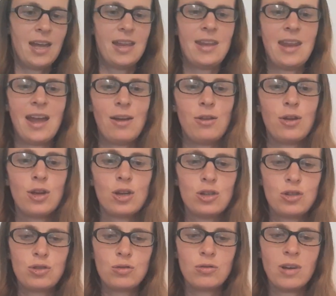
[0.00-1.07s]
Now you could
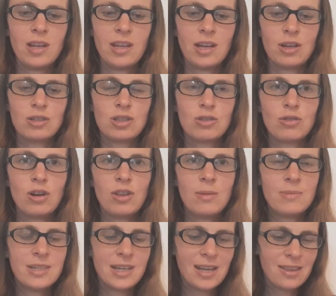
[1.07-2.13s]
drill and screw them
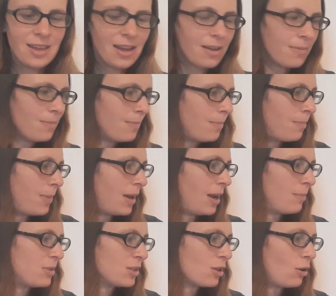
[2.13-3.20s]
together, but
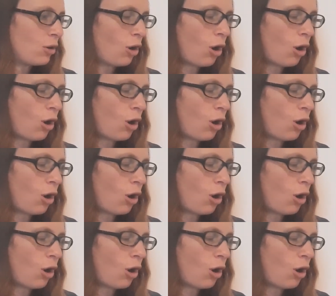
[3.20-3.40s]
I'm just going to